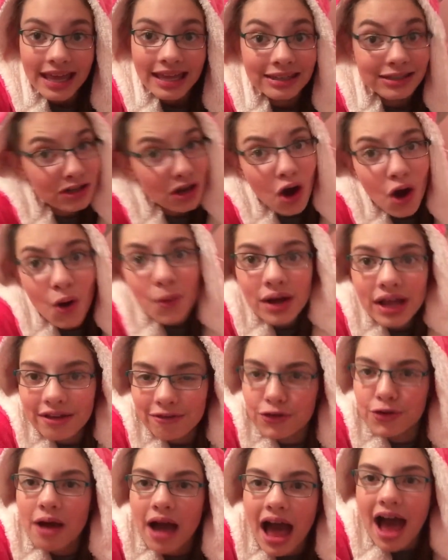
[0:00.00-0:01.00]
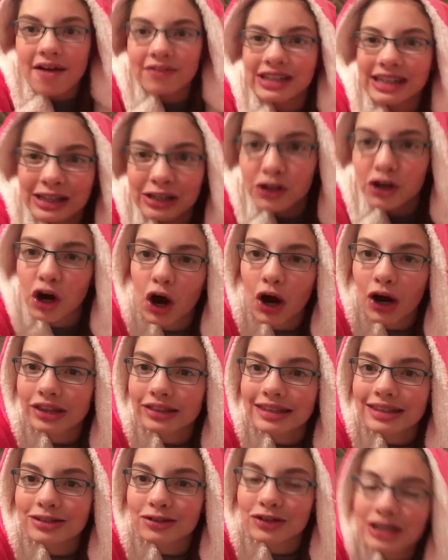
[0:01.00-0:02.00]
So if you have it in your heart
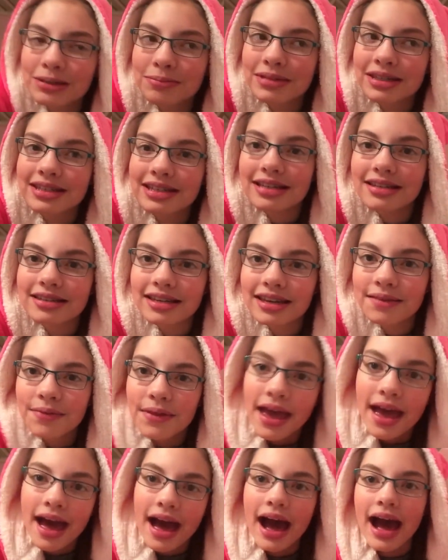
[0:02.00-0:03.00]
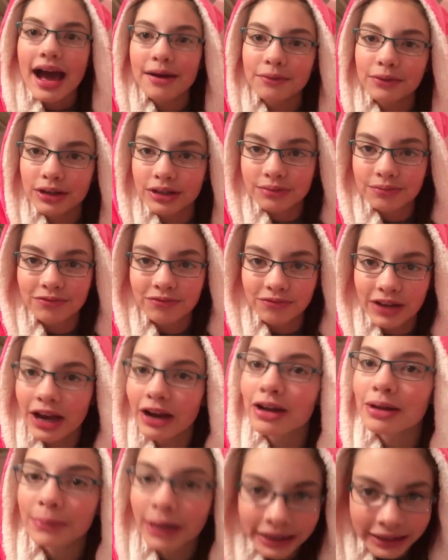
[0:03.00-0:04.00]
this Christmas season, I would
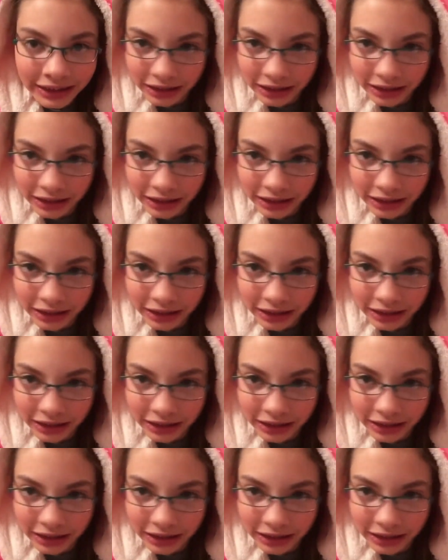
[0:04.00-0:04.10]
very much